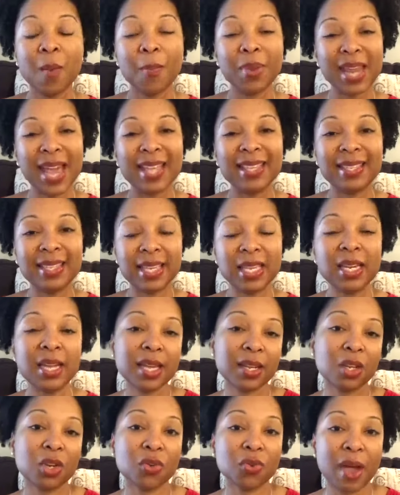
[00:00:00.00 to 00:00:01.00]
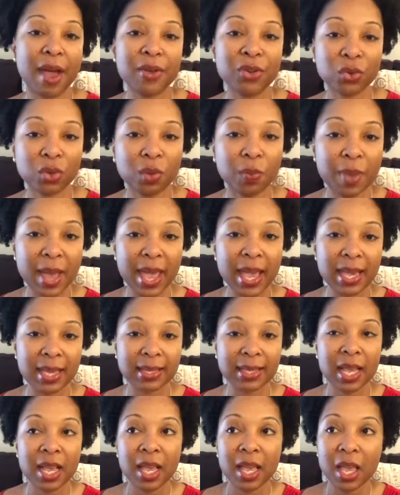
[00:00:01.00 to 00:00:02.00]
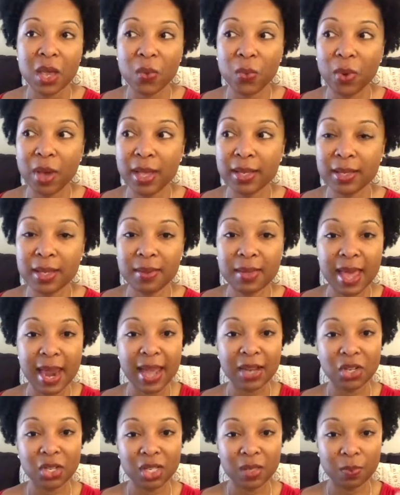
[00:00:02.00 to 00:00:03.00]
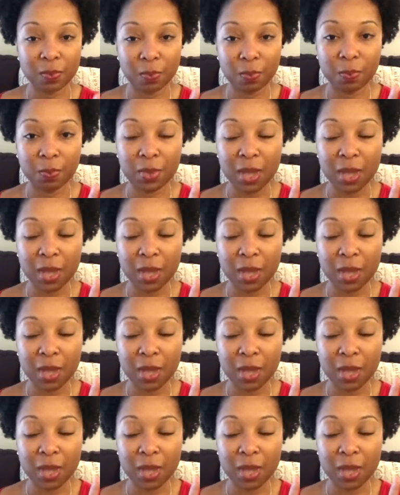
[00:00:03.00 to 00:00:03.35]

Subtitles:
But I did it at a gradual pace. It wasn't that I just